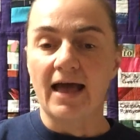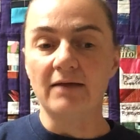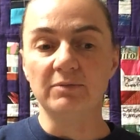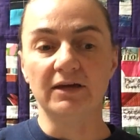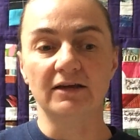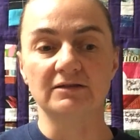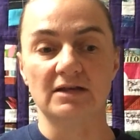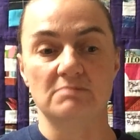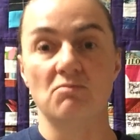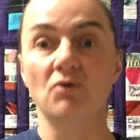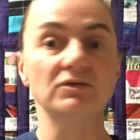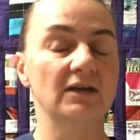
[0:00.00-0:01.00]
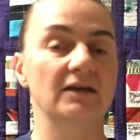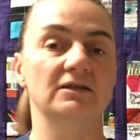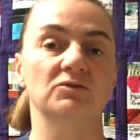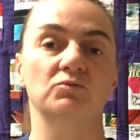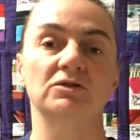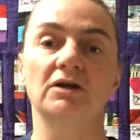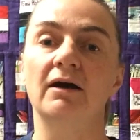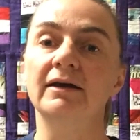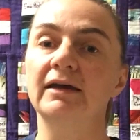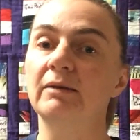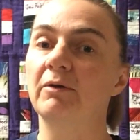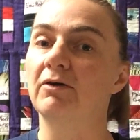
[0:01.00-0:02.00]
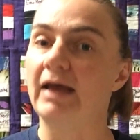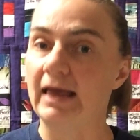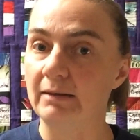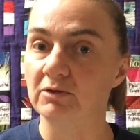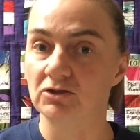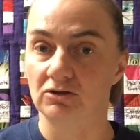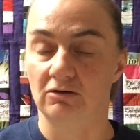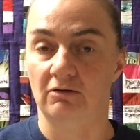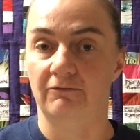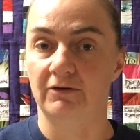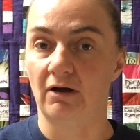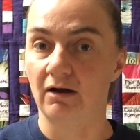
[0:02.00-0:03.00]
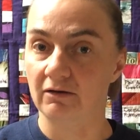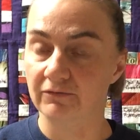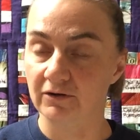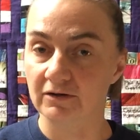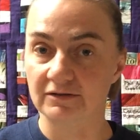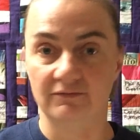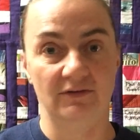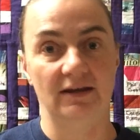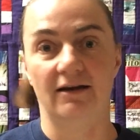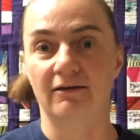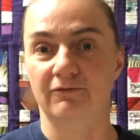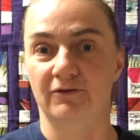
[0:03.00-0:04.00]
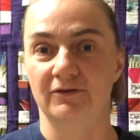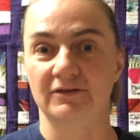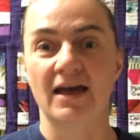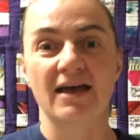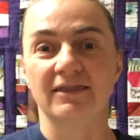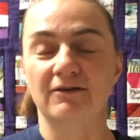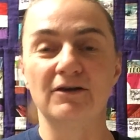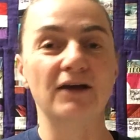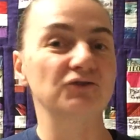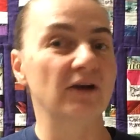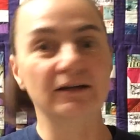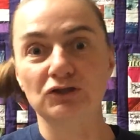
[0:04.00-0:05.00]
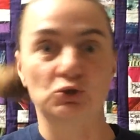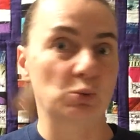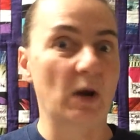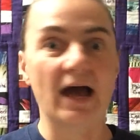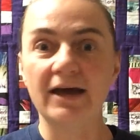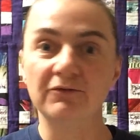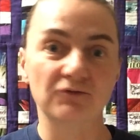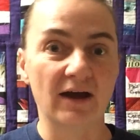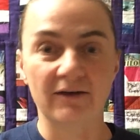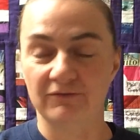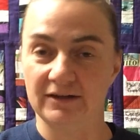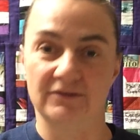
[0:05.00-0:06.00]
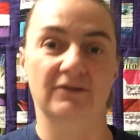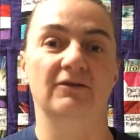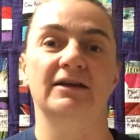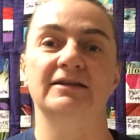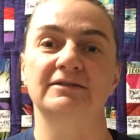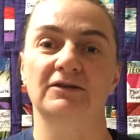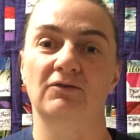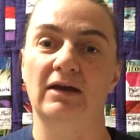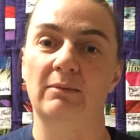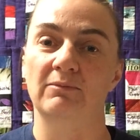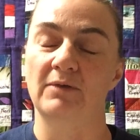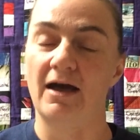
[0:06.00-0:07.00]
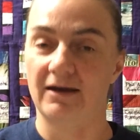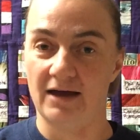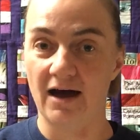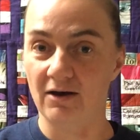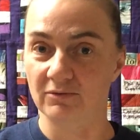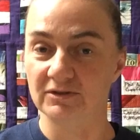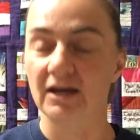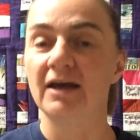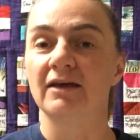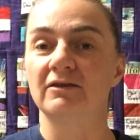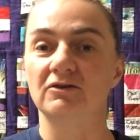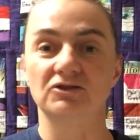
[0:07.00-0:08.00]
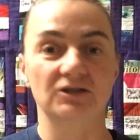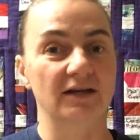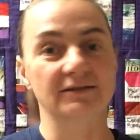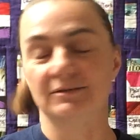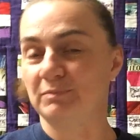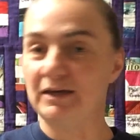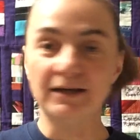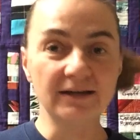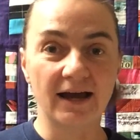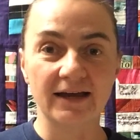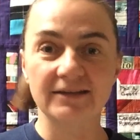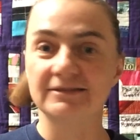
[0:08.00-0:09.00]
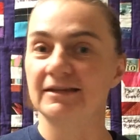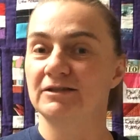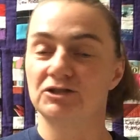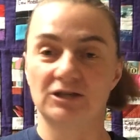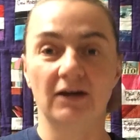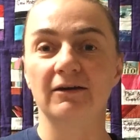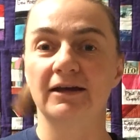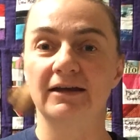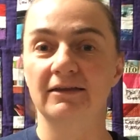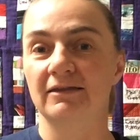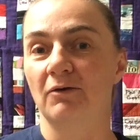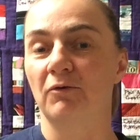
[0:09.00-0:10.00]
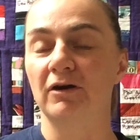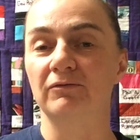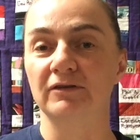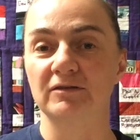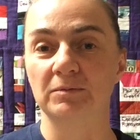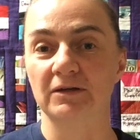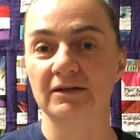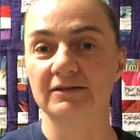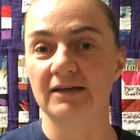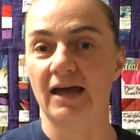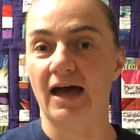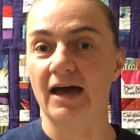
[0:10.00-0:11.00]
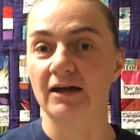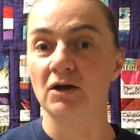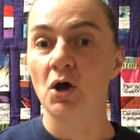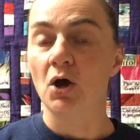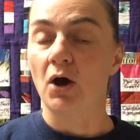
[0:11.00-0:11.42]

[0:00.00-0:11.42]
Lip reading: And because in most cases, we're talking about amateur photographers and videographers. They're not trying to drive traffic to their Instagram account. They're just being nice and sharing the wonderful experience they had